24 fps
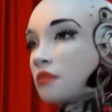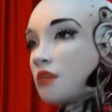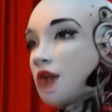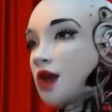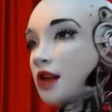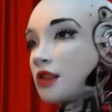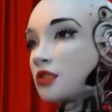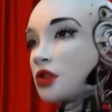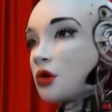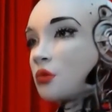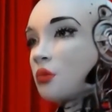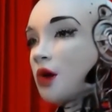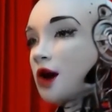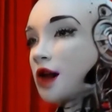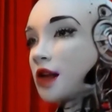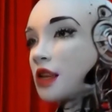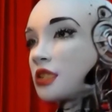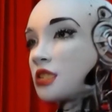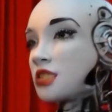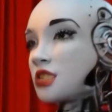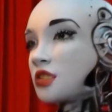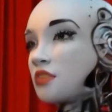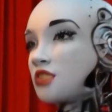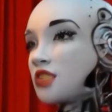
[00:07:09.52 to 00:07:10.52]

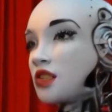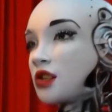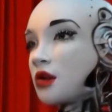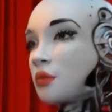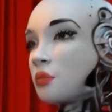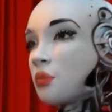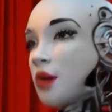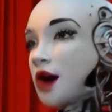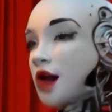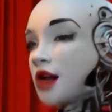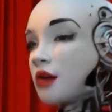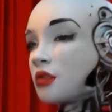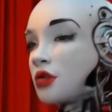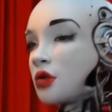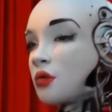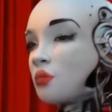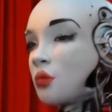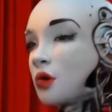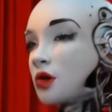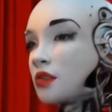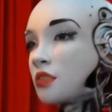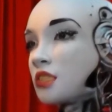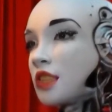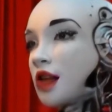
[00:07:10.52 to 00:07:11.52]
Otherwise, the compiler
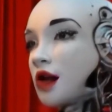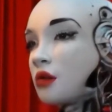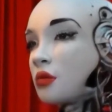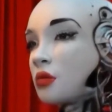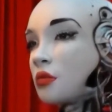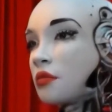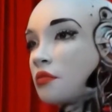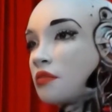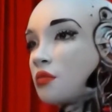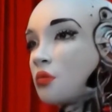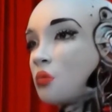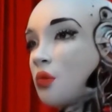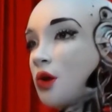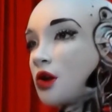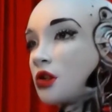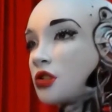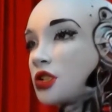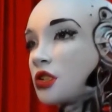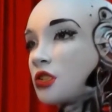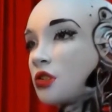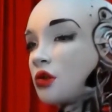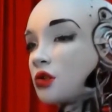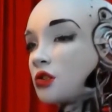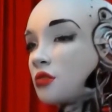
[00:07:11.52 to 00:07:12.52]
wouldn't know where
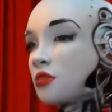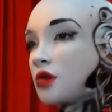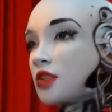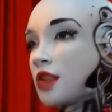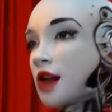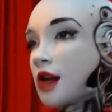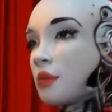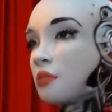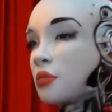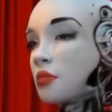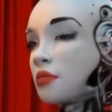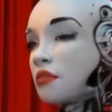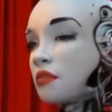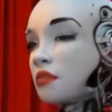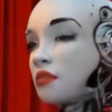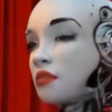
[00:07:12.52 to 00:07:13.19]
to look for them.